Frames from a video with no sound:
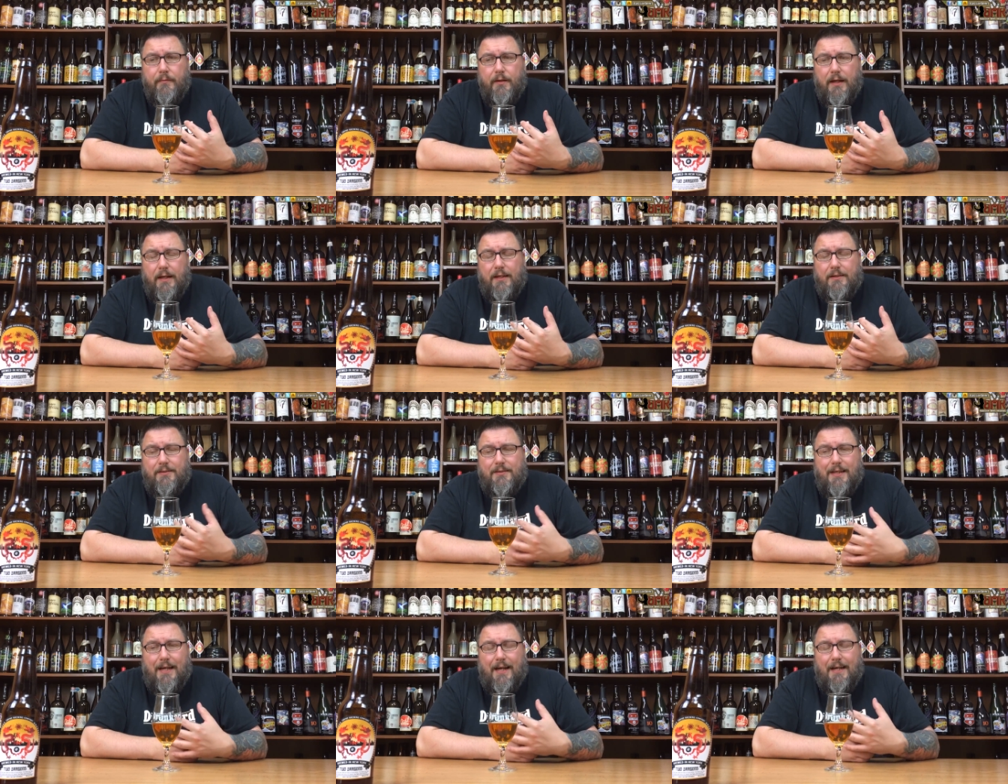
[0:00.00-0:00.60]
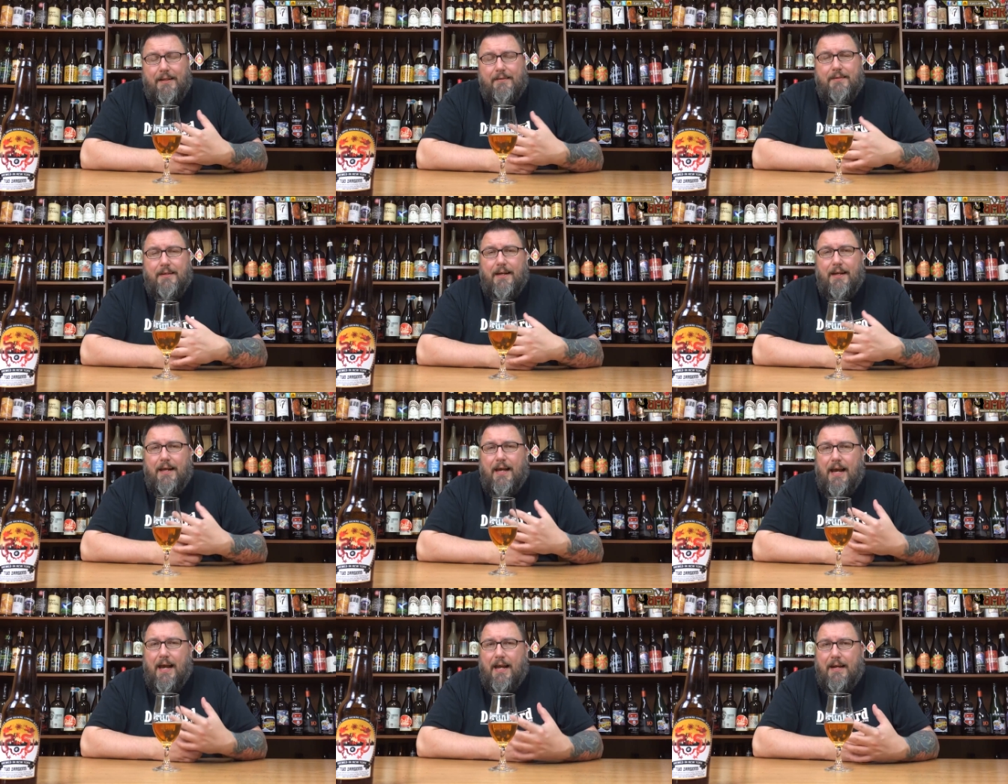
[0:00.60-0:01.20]
And it just adds an
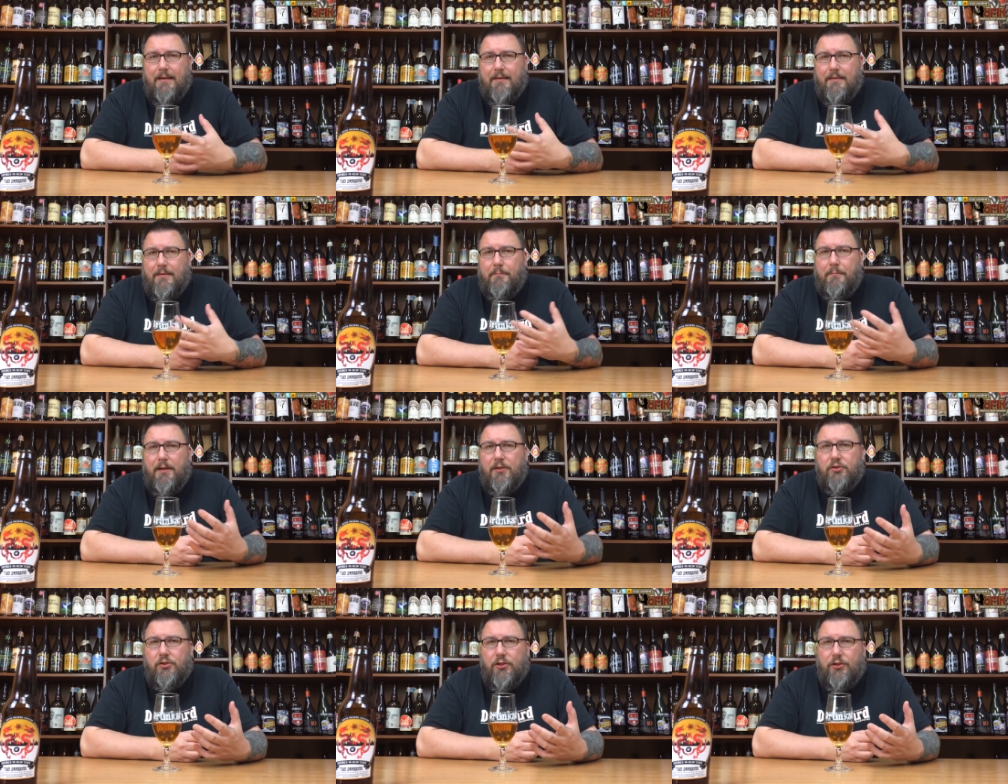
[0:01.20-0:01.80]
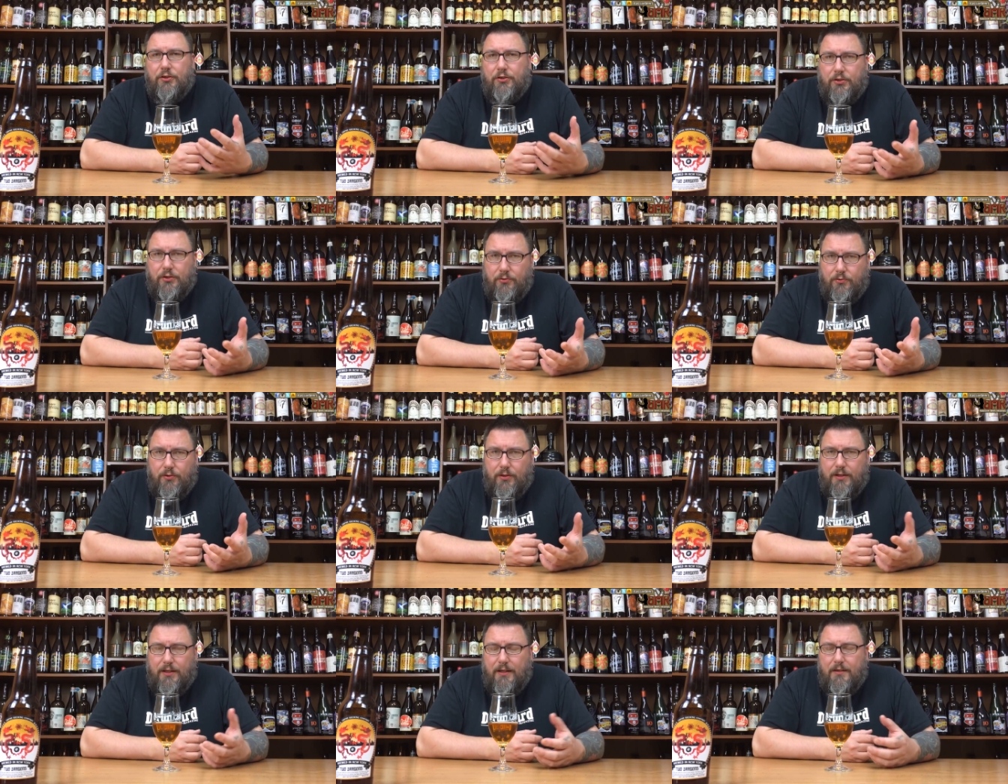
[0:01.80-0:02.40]
added dimension
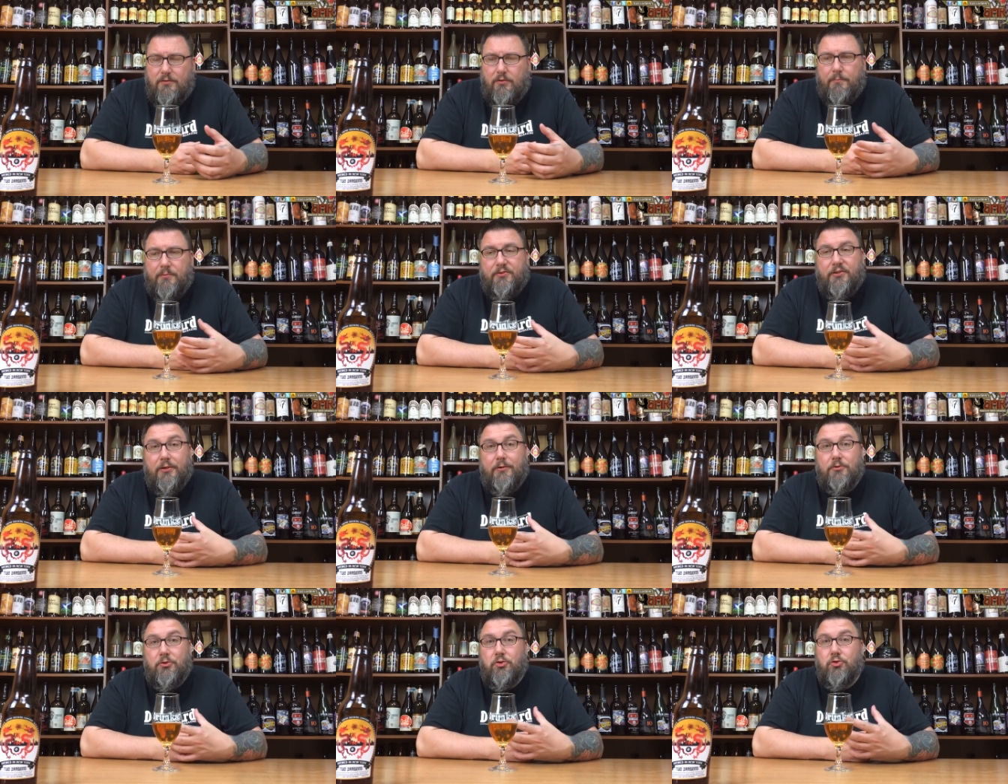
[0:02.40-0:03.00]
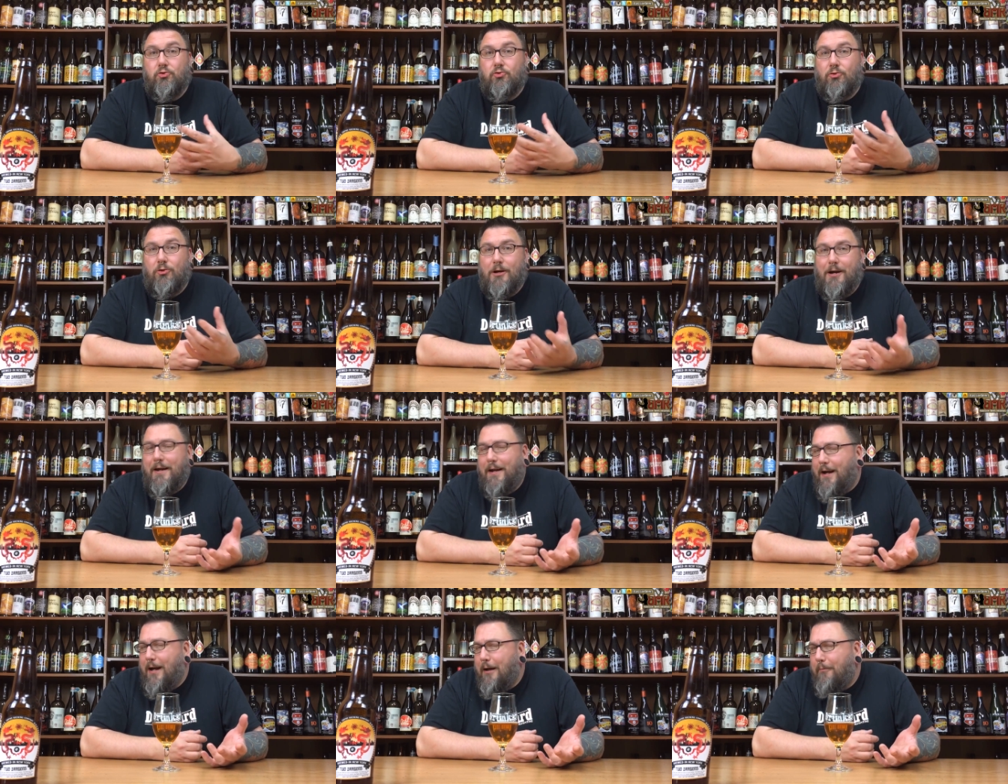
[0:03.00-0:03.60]
to the tea. It's almost like it was
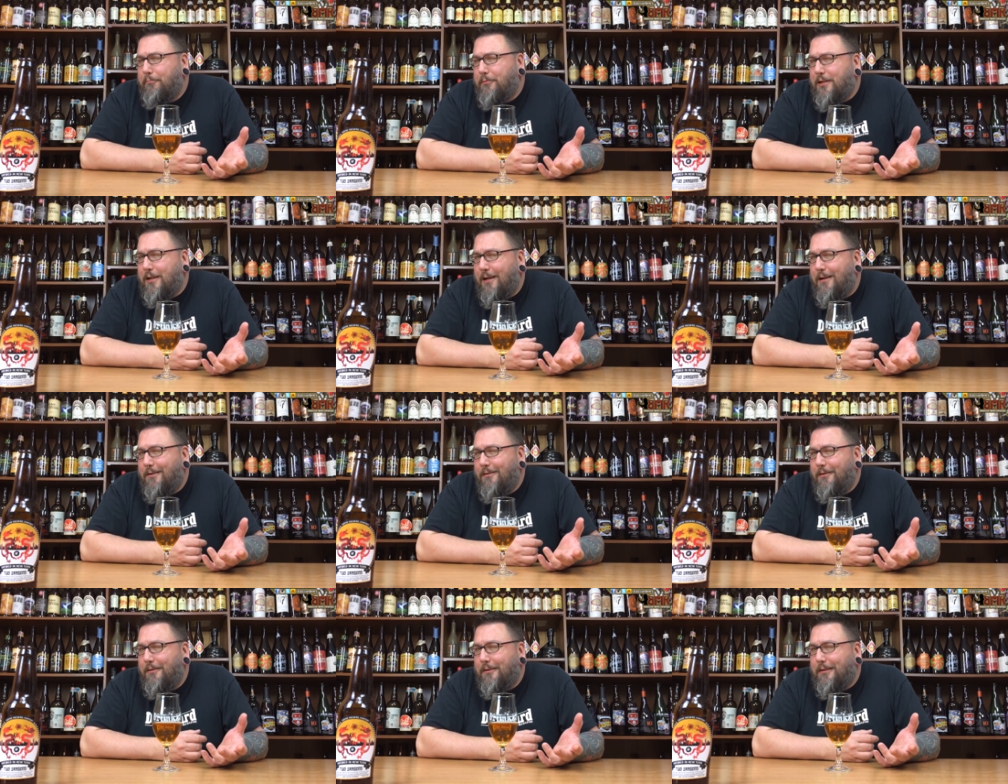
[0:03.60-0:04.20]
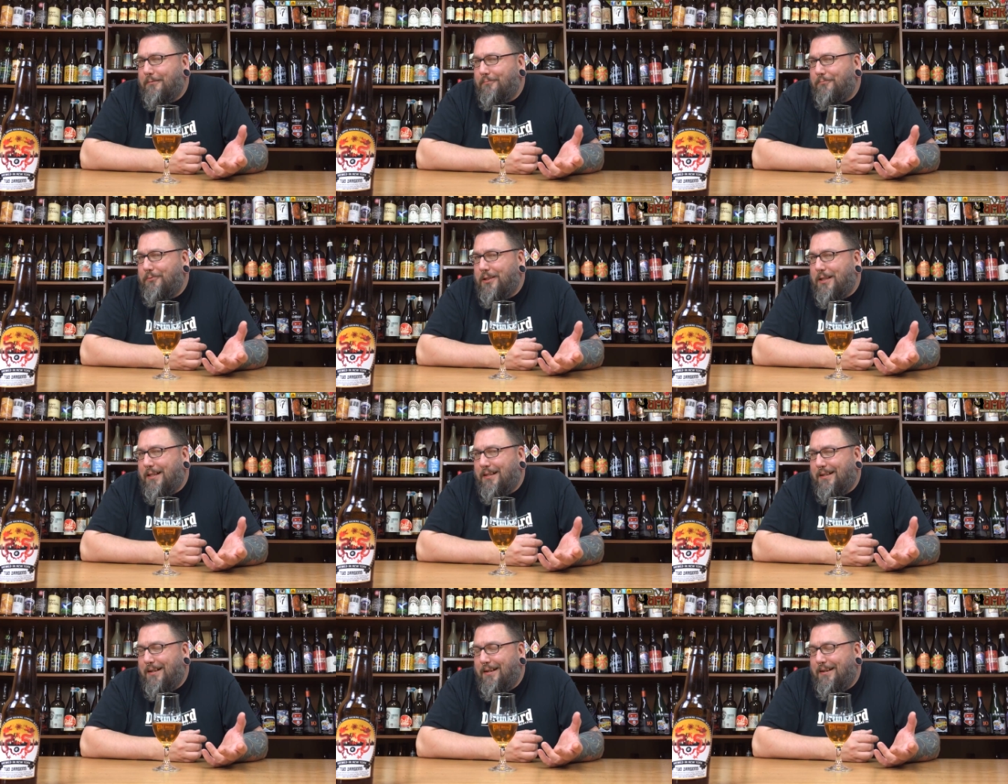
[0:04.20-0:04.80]
dry hopped, kind of like the,
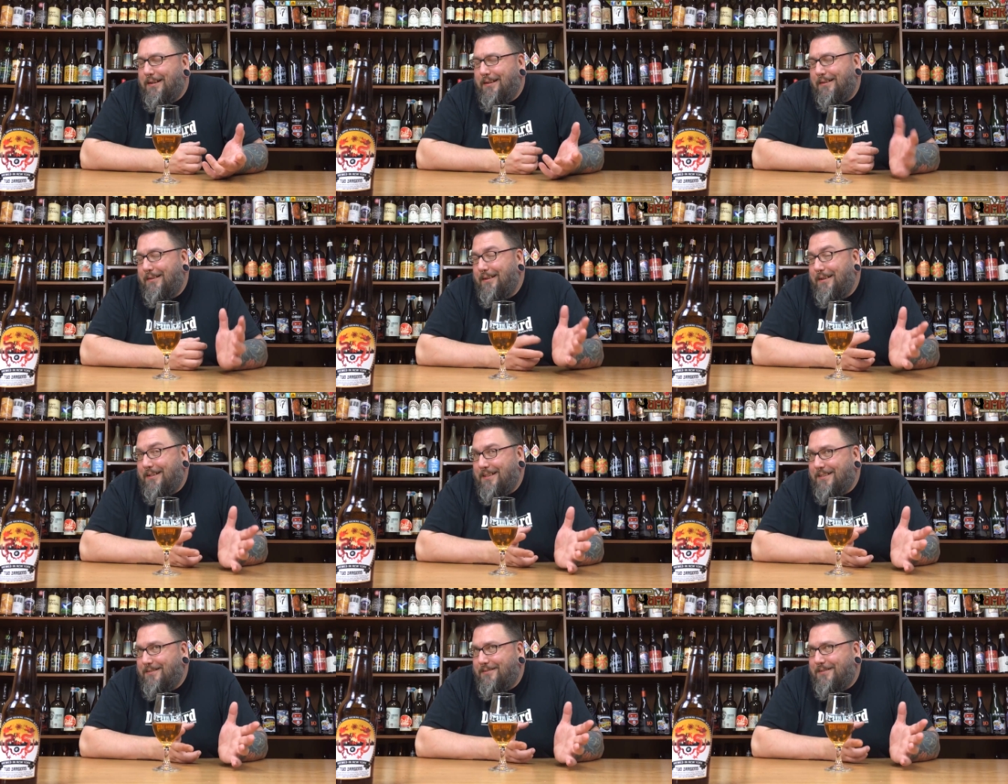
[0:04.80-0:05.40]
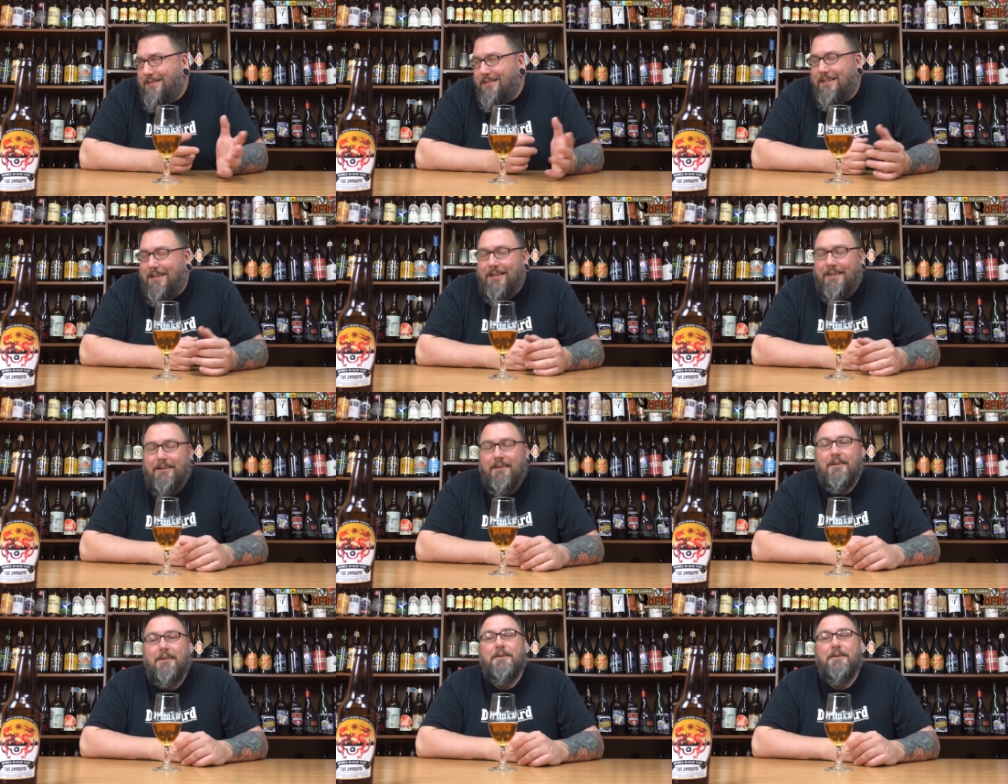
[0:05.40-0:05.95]
the tea, easy to you'd say.